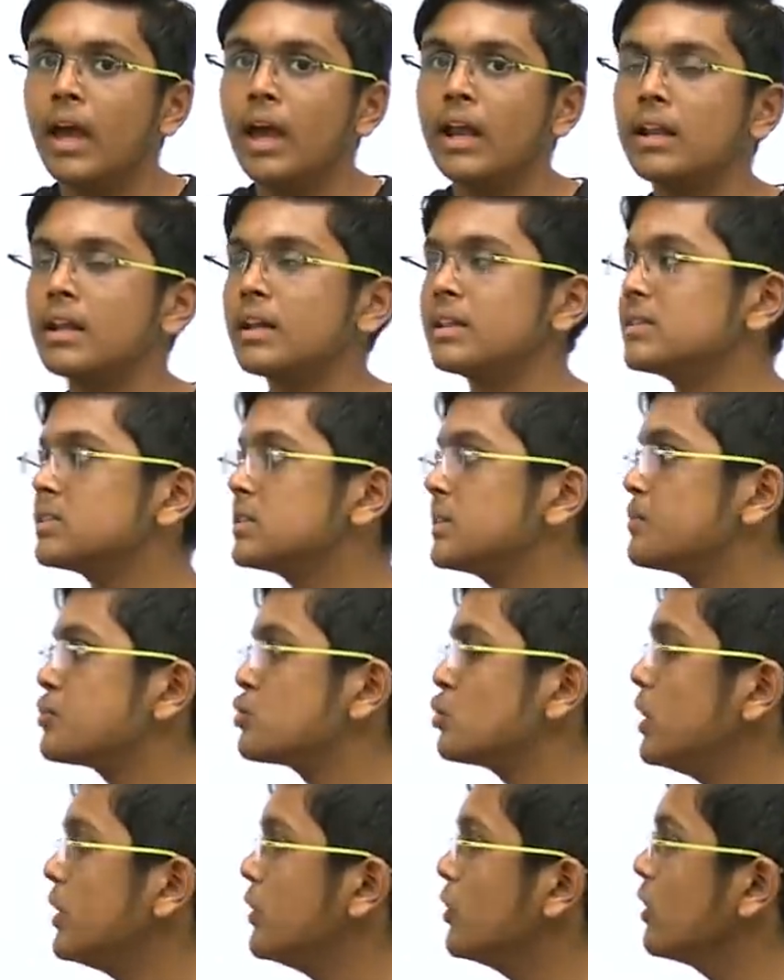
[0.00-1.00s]
And
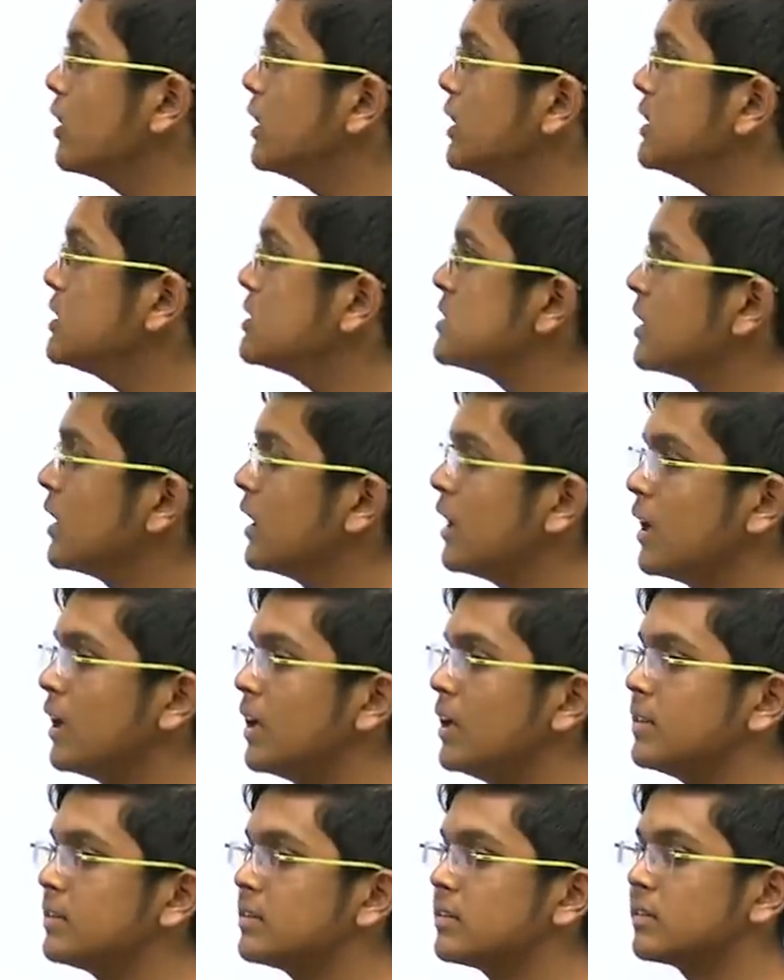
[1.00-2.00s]
conceptual knowledge
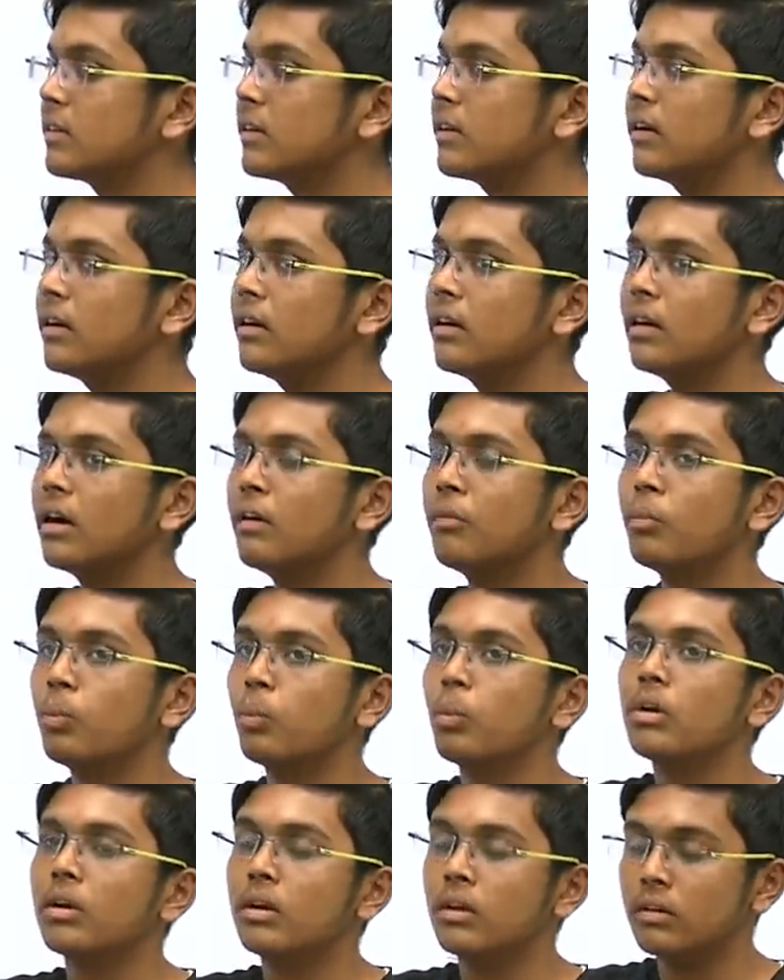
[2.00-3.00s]
is
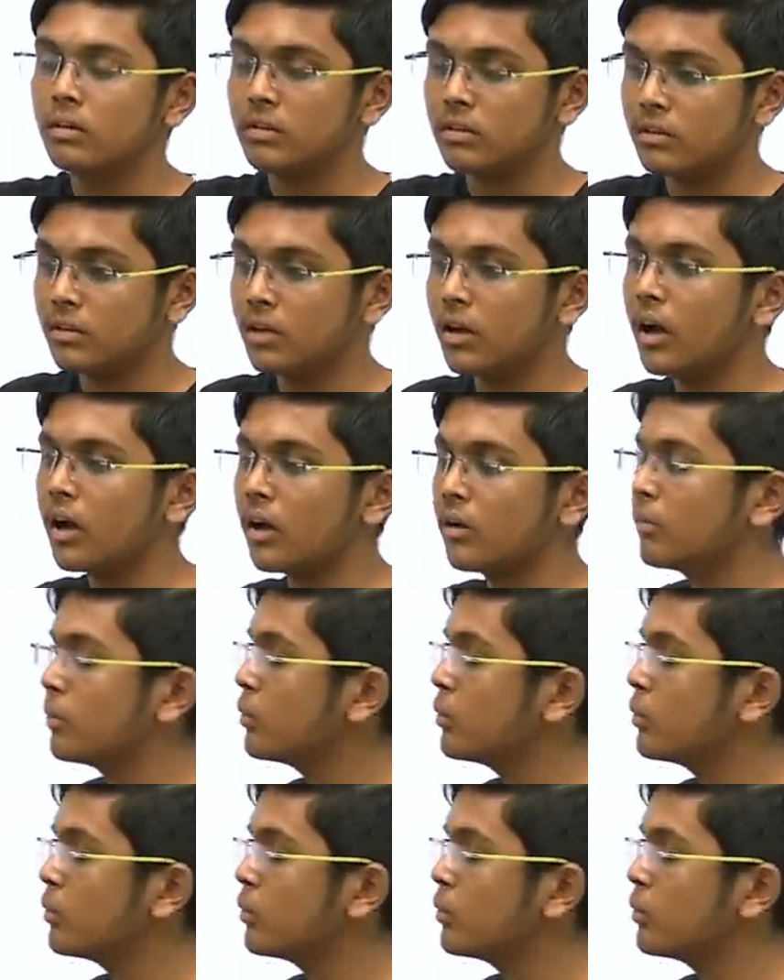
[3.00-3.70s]
a